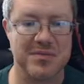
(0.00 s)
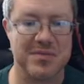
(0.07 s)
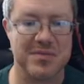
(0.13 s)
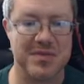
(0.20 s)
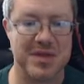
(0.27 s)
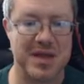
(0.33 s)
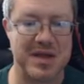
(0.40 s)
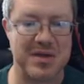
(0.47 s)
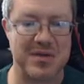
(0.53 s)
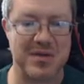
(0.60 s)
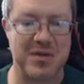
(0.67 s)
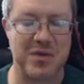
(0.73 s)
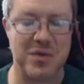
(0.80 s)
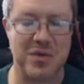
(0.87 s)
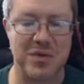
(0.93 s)
that
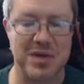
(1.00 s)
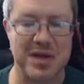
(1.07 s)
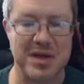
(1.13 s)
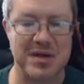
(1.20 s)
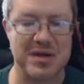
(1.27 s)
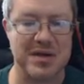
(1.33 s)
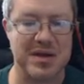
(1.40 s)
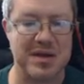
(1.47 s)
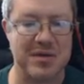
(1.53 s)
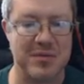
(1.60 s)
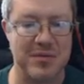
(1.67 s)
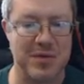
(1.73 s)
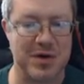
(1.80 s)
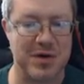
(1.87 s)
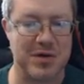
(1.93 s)
whole ending
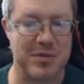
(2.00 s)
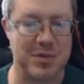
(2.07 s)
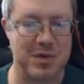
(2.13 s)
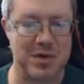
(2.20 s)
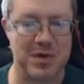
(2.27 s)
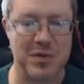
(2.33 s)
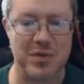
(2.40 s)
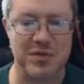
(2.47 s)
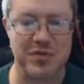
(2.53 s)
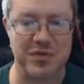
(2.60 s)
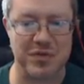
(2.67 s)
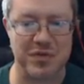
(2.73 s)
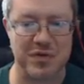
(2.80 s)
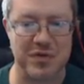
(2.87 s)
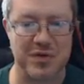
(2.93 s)
where we're going to
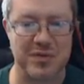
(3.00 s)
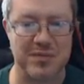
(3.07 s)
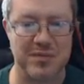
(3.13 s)
the